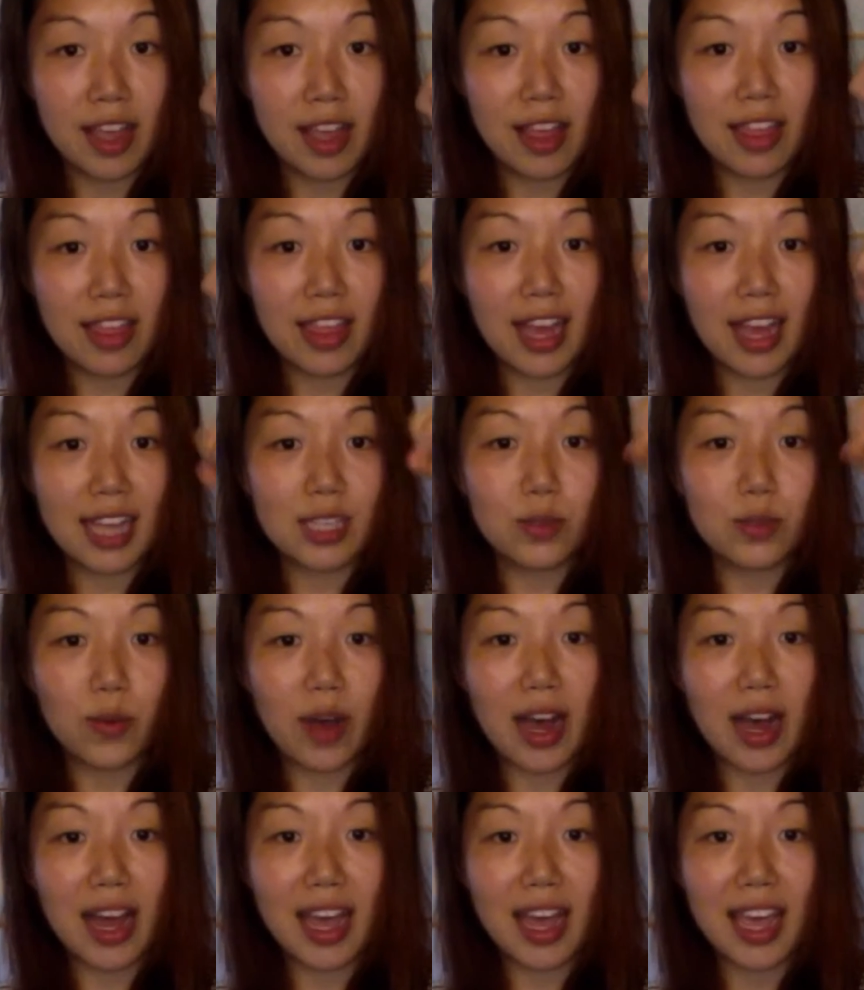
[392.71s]
That's
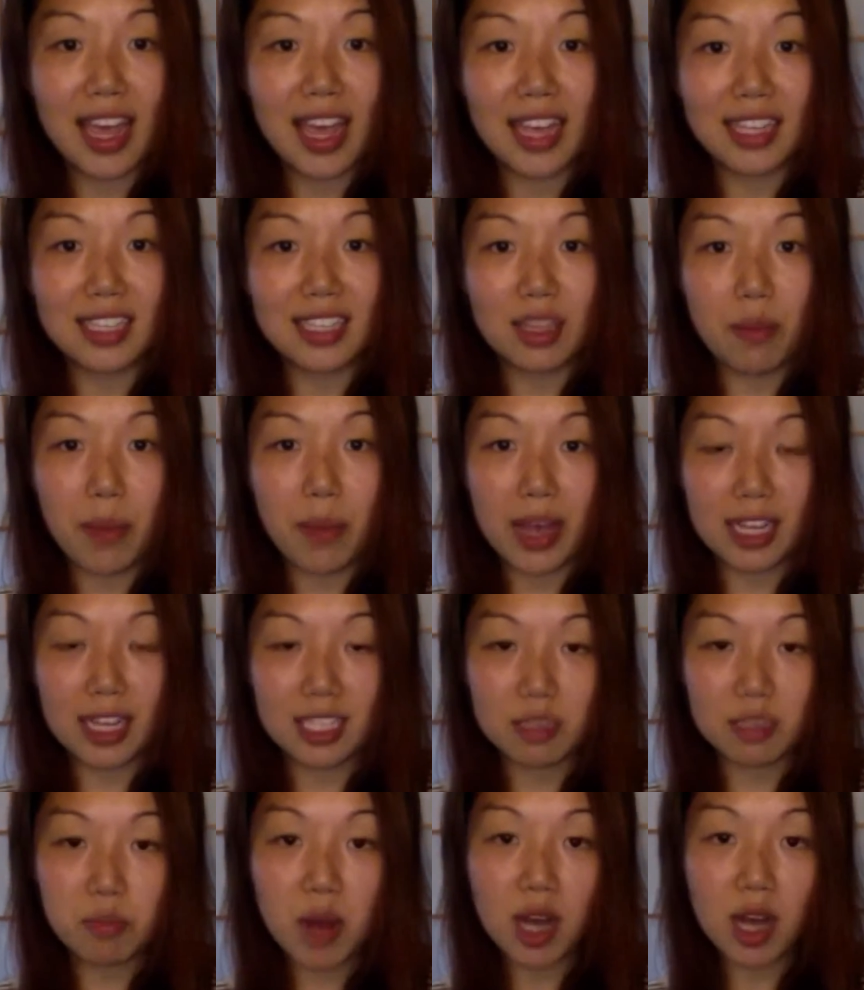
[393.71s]
why it's the best
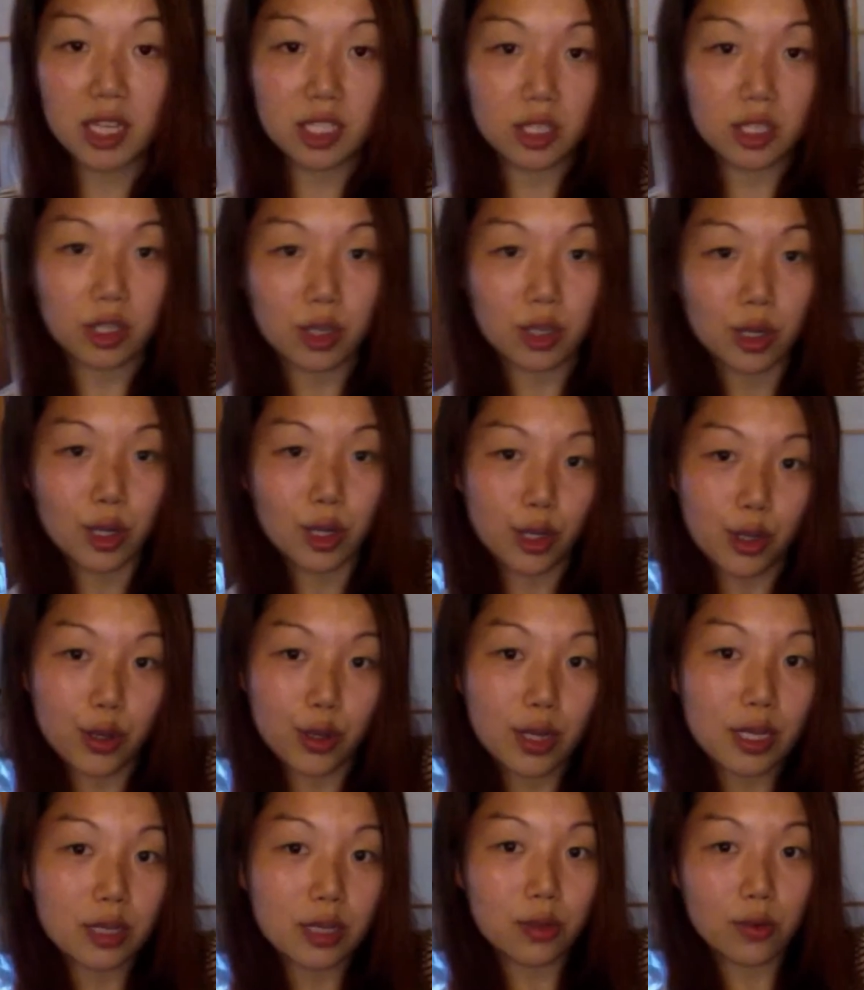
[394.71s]
muscle. You
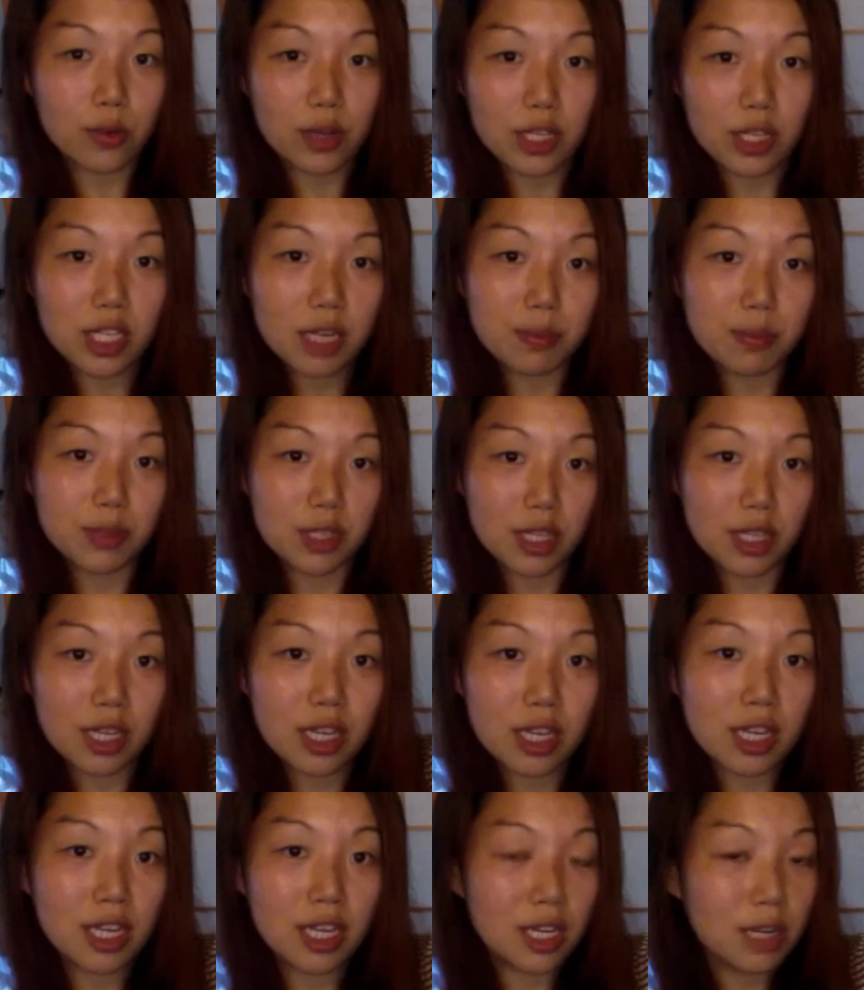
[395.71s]
can do
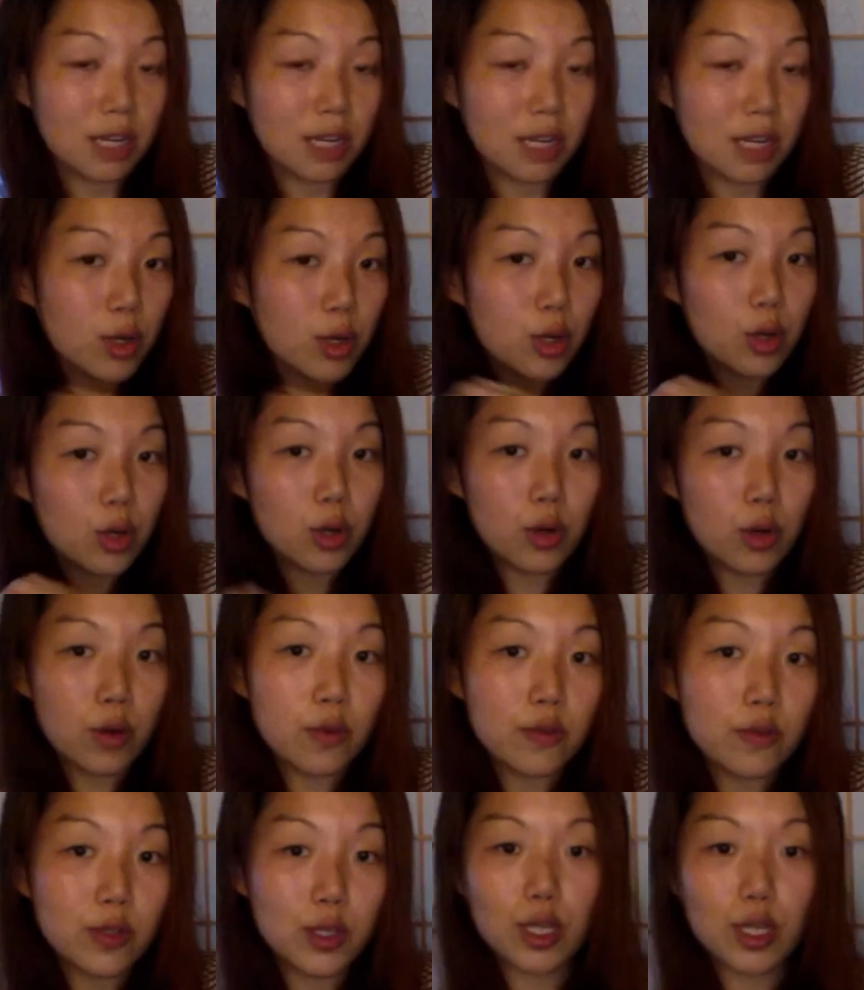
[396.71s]
Egyptian moves,
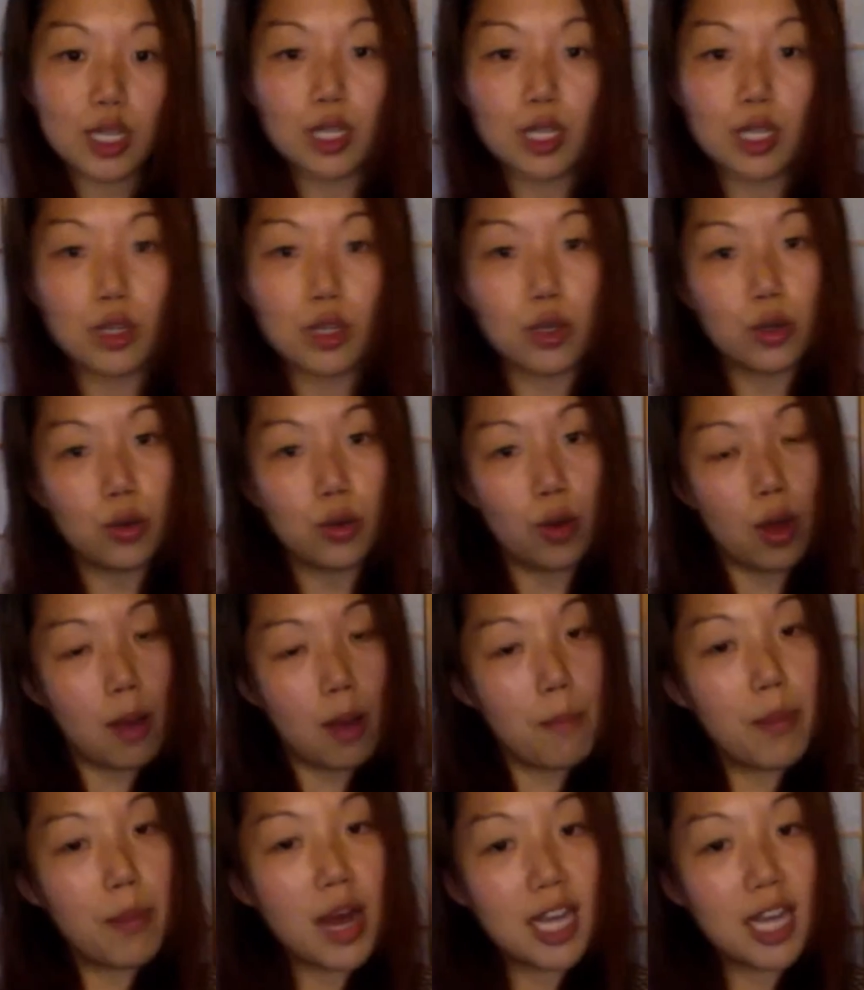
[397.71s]
you can do
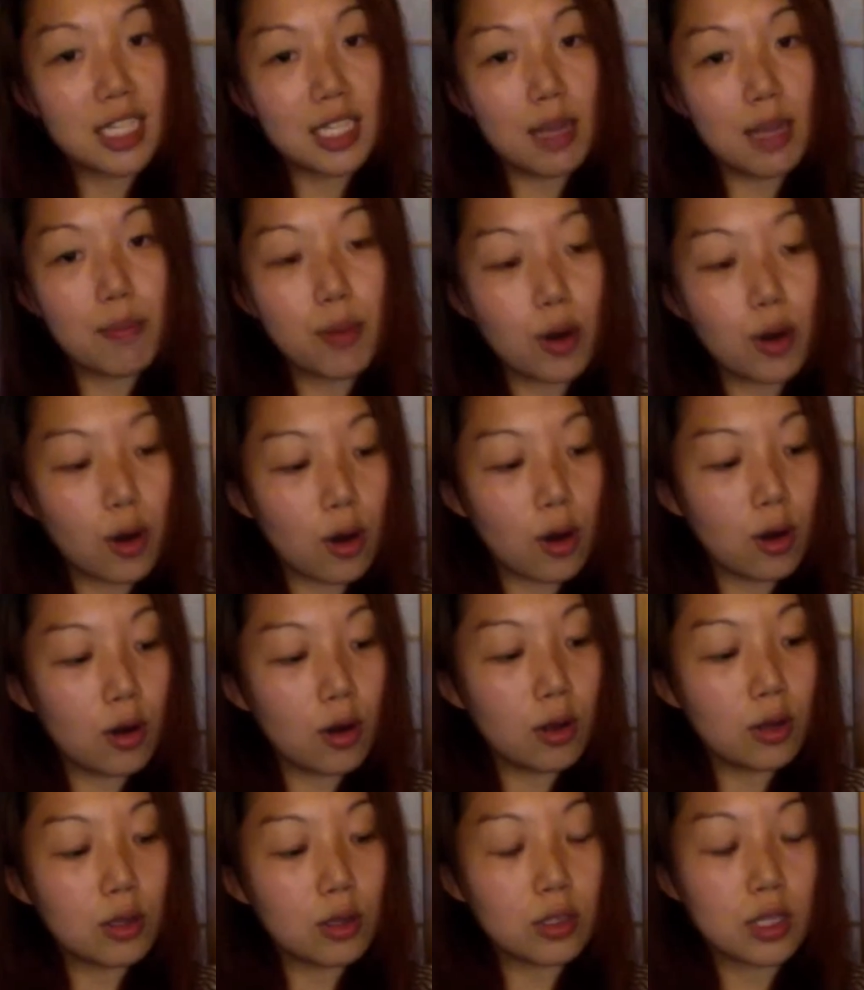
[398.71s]
bicep
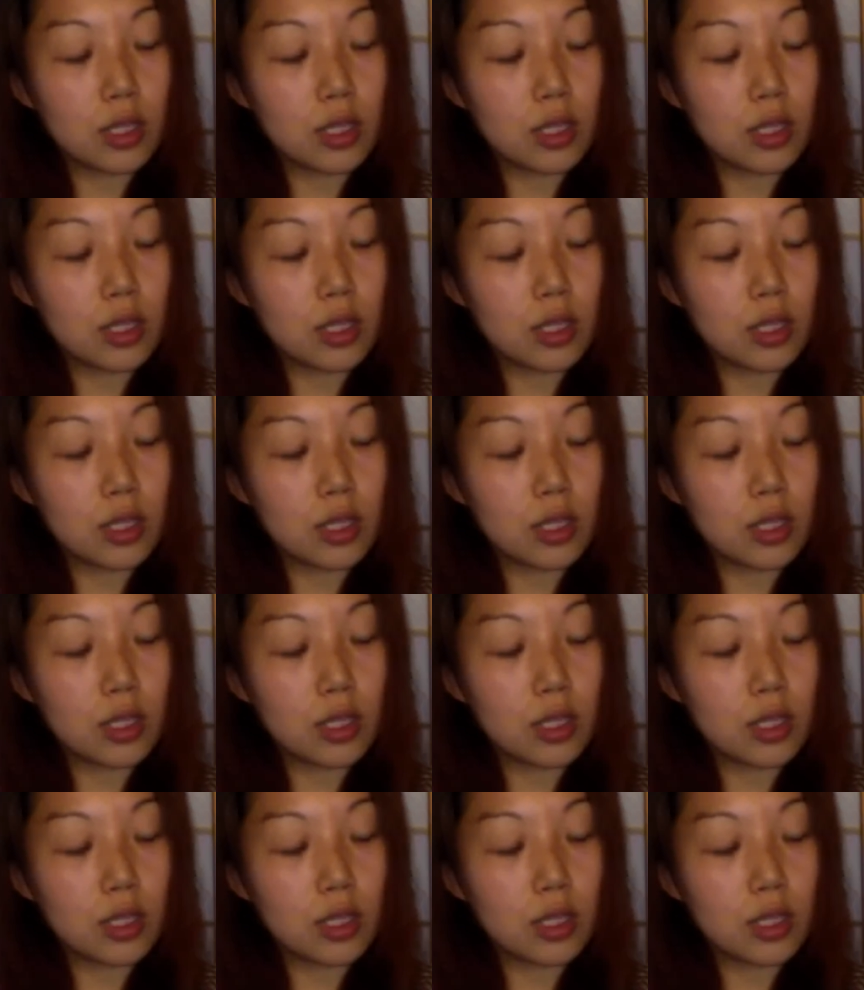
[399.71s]
curls,